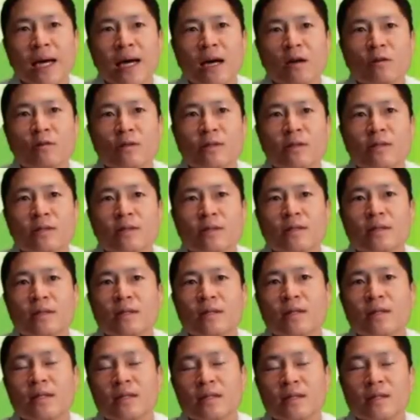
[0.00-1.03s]
out,
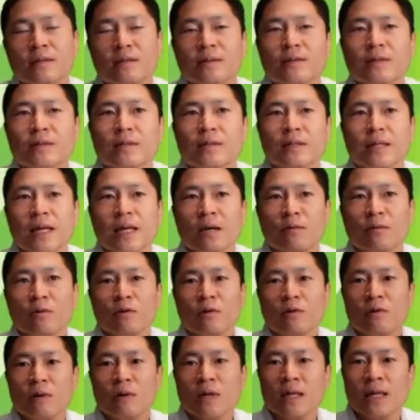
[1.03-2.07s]
that
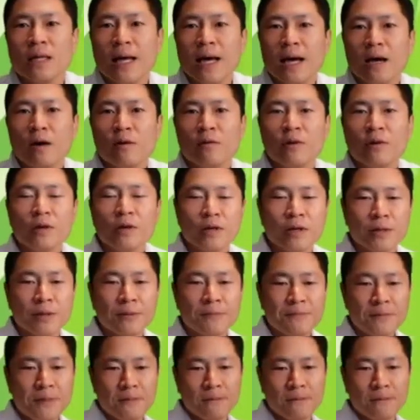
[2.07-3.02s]
will allow the